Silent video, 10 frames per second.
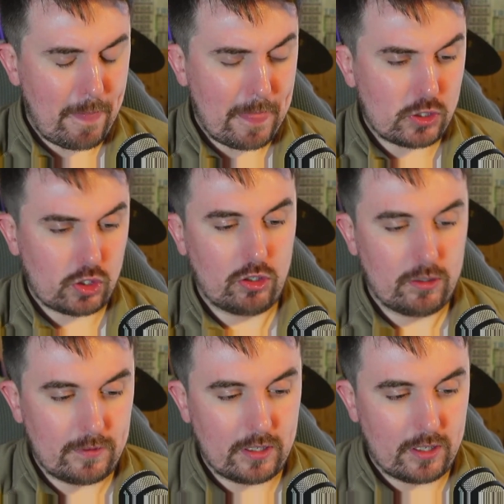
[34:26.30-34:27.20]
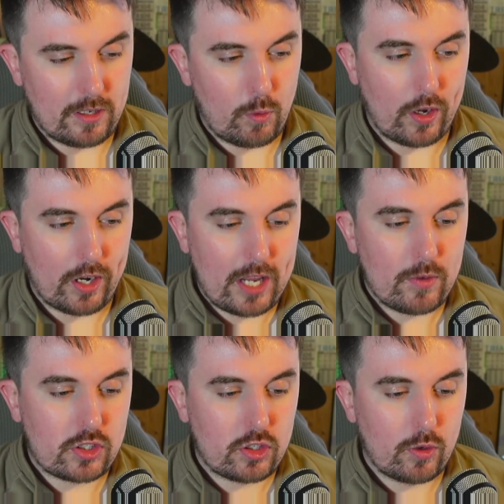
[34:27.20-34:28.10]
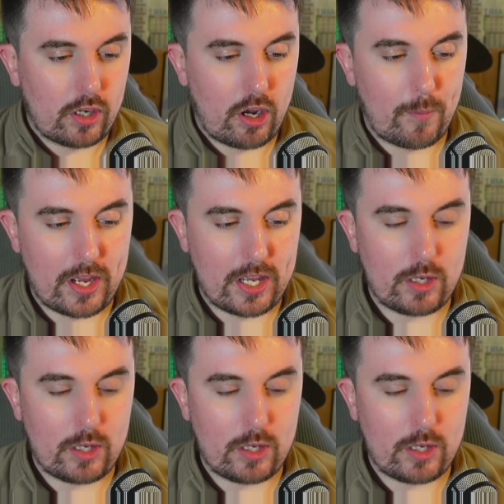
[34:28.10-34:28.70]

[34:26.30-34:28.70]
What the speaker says: So when I was doing all my